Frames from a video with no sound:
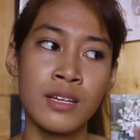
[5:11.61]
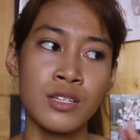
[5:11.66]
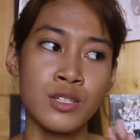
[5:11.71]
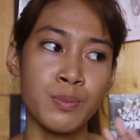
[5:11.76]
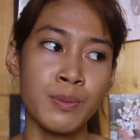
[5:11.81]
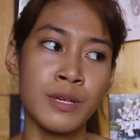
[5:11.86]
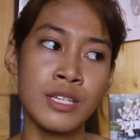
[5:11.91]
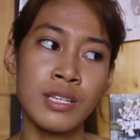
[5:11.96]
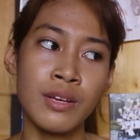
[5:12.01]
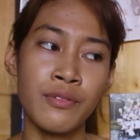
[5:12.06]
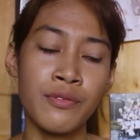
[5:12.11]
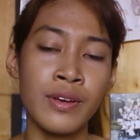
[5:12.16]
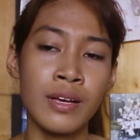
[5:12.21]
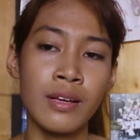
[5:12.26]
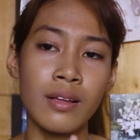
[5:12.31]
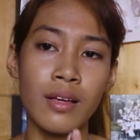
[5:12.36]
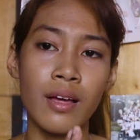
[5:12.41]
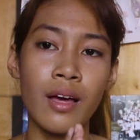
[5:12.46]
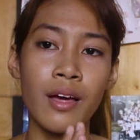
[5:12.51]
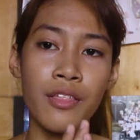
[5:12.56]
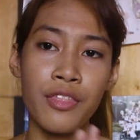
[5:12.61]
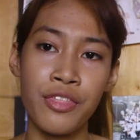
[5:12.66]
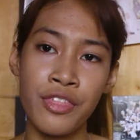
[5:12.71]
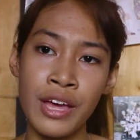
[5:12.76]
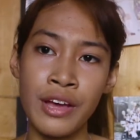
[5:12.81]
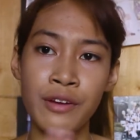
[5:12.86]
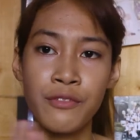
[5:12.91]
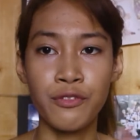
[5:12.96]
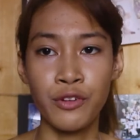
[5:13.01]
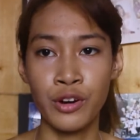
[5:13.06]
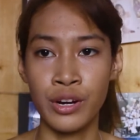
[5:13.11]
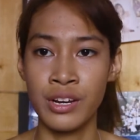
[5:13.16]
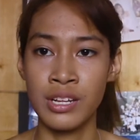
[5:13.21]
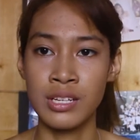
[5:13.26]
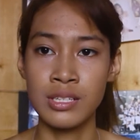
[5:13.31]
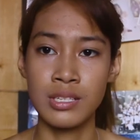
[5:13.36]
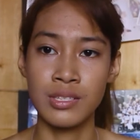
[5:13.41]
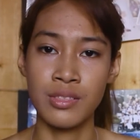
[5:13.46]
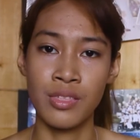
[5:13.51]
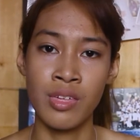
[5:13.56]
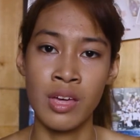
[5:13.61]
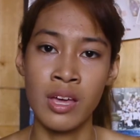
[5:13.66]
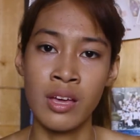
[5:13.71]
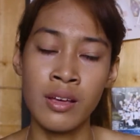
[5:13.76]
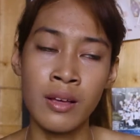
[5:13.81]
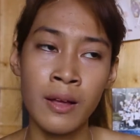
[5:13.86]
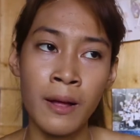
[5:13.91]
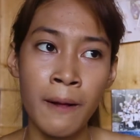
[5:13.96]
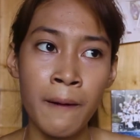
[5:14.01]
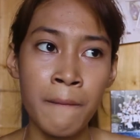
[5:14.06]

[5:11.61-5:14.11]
specific thing for this thing,